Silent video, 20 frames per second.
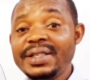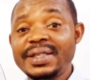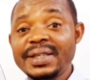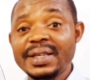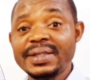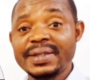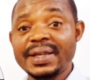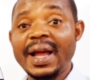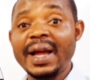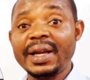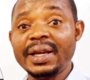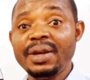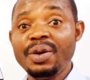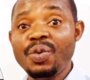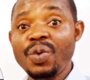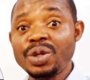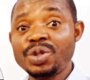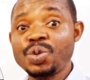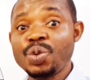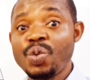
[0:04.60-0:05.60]
is exactly
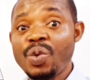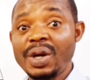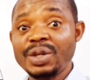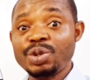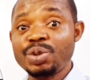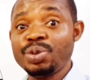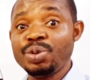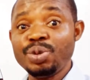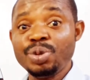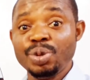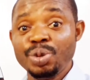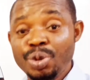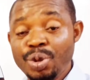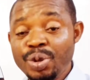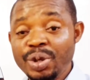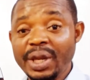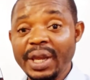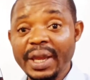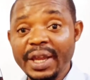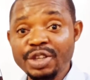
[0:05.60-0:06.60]
what we want to
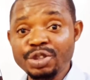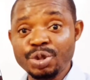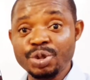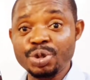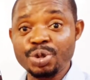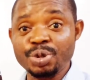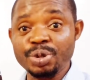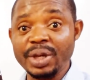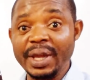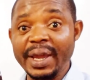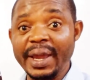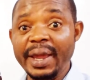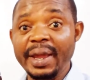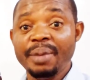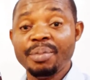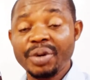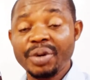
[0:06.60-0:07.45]
look into today